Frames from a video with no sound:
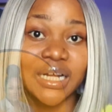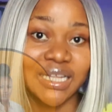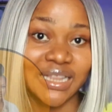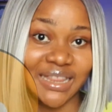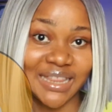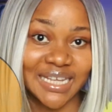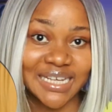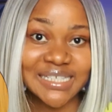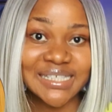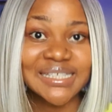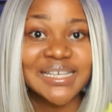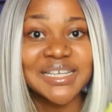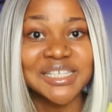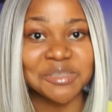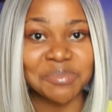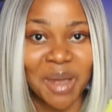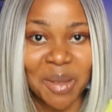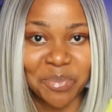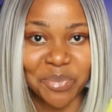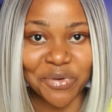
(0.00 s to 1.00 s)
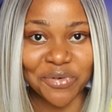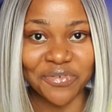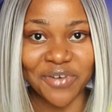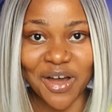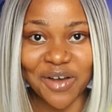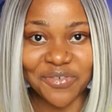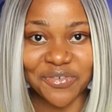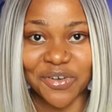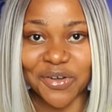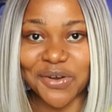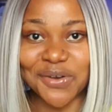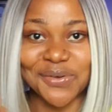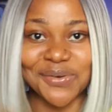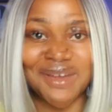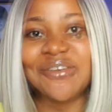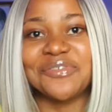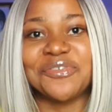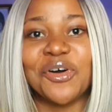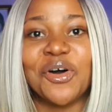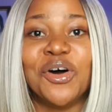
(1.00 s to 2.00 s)
This is my profile photo,
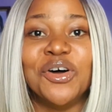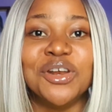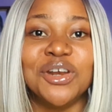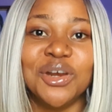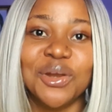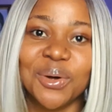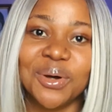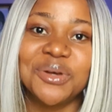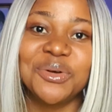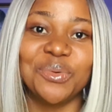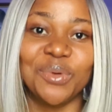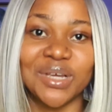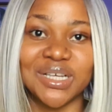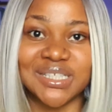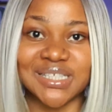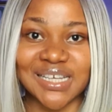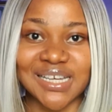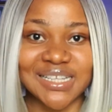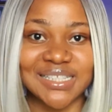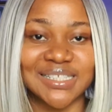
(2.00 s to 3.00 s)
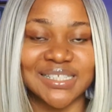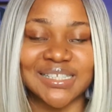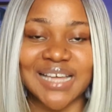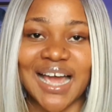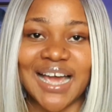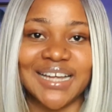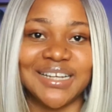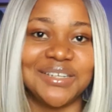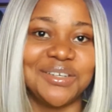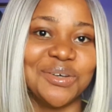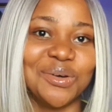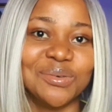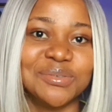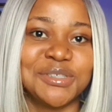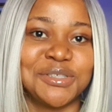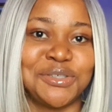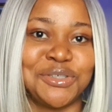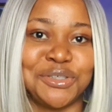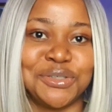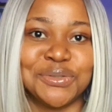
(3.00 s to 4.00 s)
and for unknown reasons, I don't
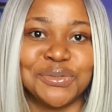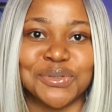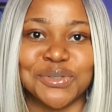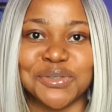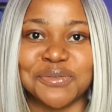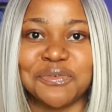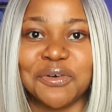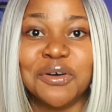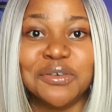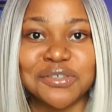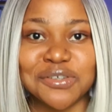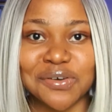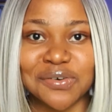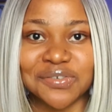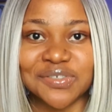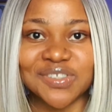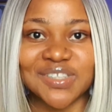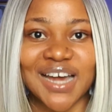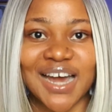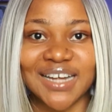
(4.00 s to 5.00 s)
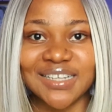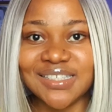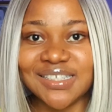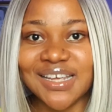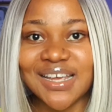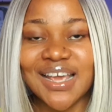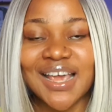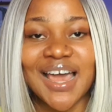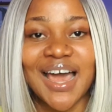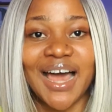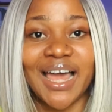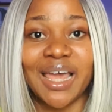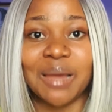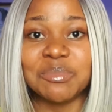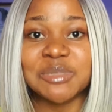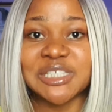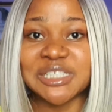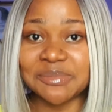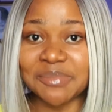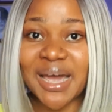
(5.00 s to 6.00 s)
choose photos that I am
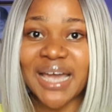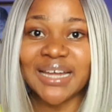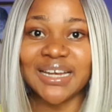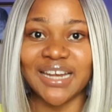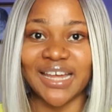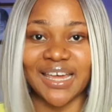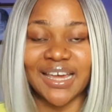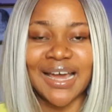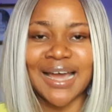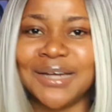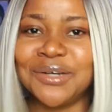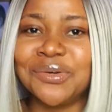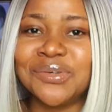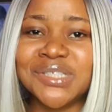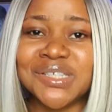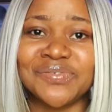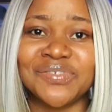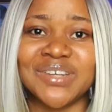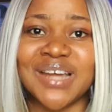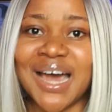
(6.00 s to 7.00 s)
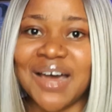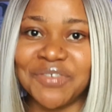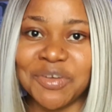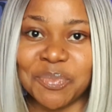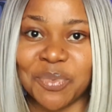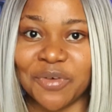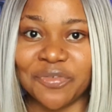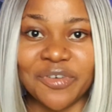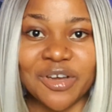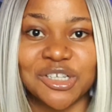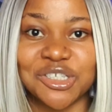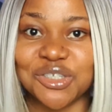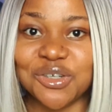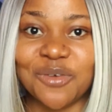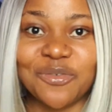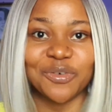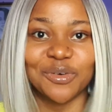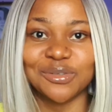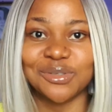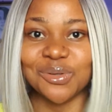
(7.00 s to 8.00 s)
smiling. I don't even have a professional
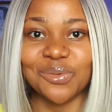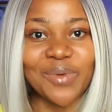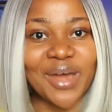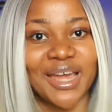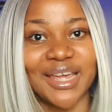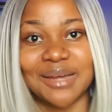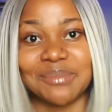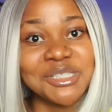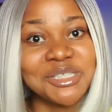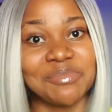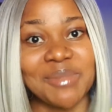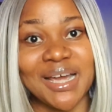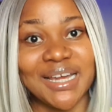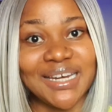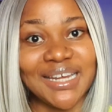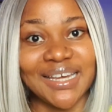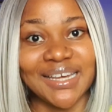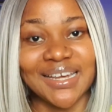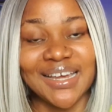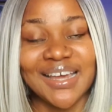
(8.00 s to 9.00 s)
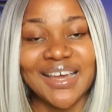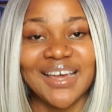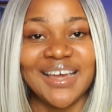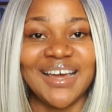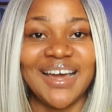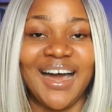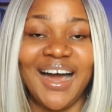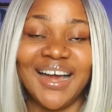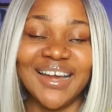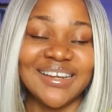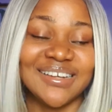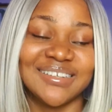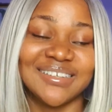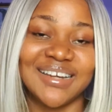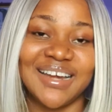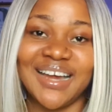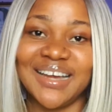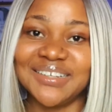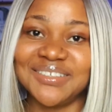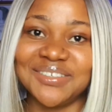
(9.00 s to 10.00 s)
photo where I am smiling. I
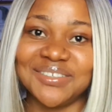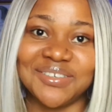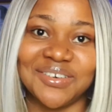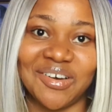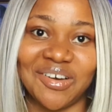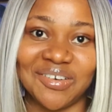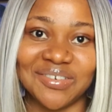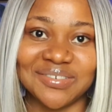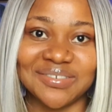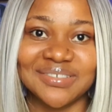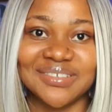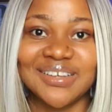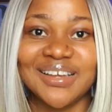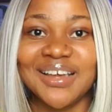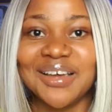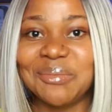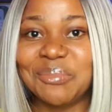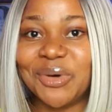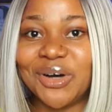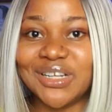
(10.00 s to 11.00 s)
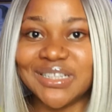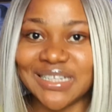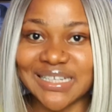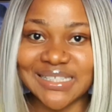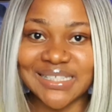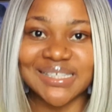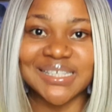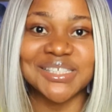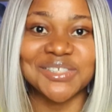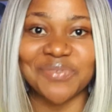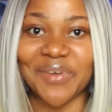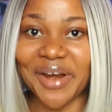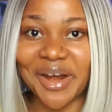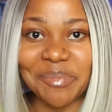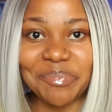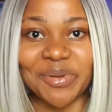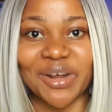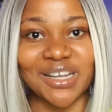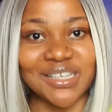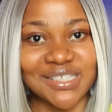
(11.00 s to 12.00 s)
don't know. But this is
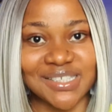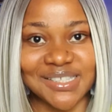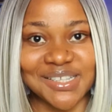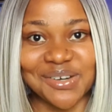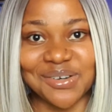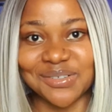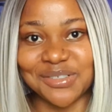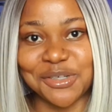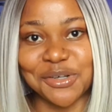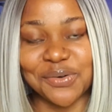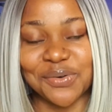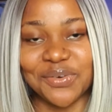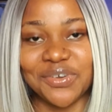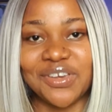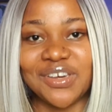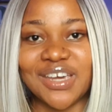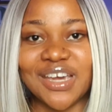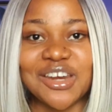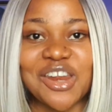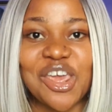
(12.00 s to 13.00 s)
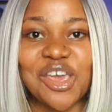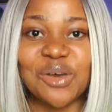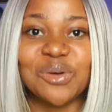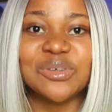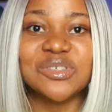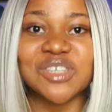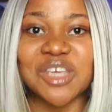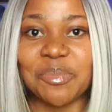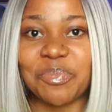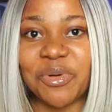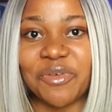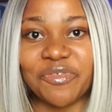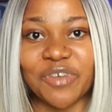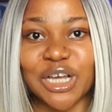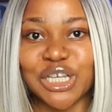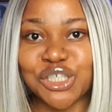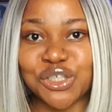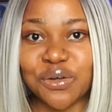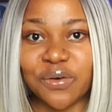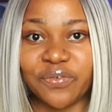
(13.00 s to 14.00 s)
very personal though. You can use a
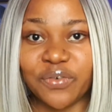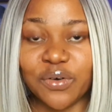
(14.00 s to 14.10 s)
professional